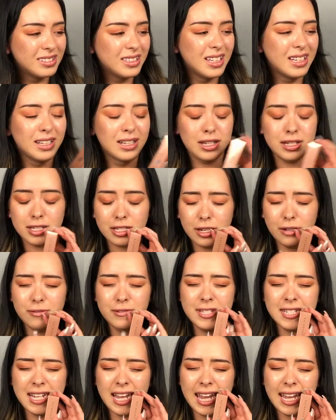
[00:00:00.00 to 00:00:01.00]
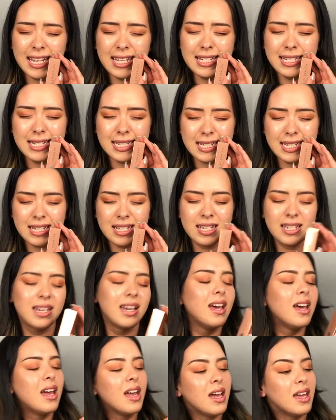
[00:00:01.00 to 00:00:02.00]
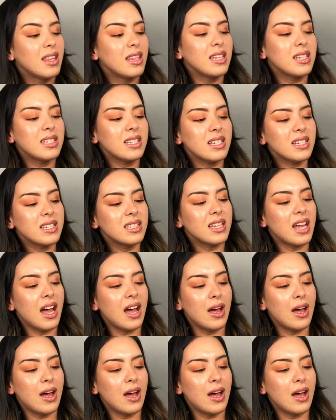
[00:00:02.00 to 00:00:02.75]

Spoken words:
it looks so tasty. This is